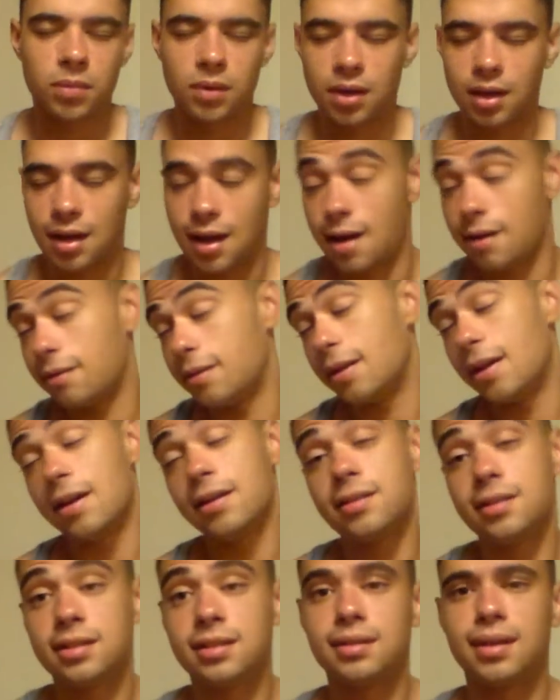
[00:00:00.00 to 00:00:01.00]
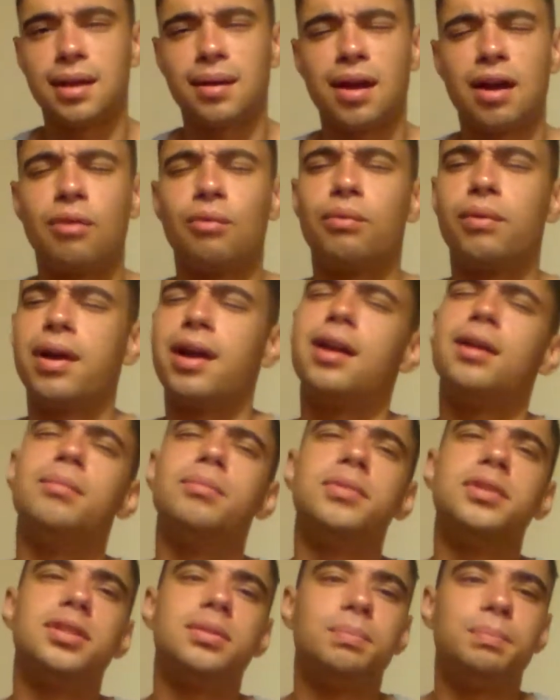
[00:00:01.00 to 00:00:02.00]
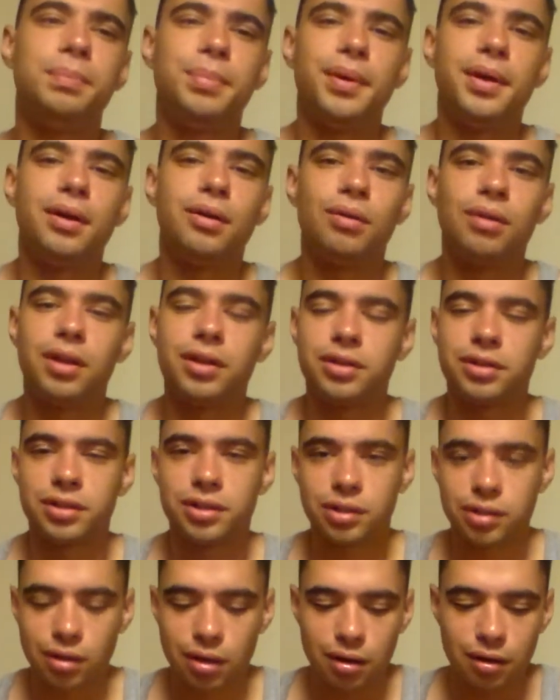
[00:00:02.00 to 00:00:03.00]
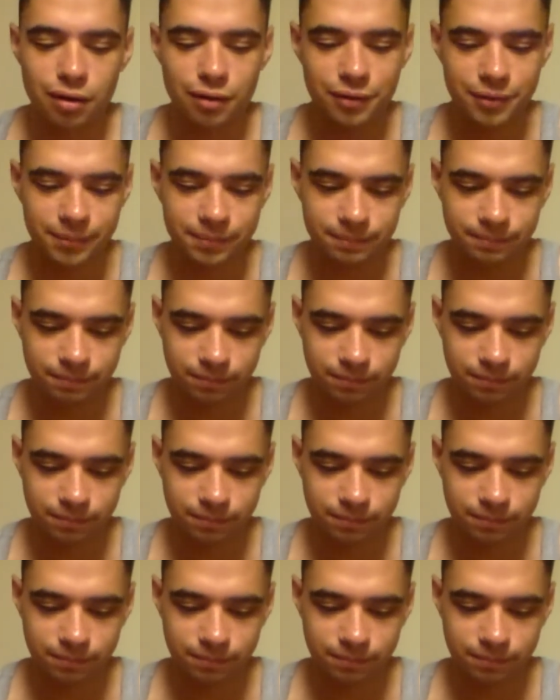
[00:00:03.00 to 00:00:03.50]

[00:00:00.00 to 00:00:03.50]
But I don't know, that's just like a random spiel I just thought of.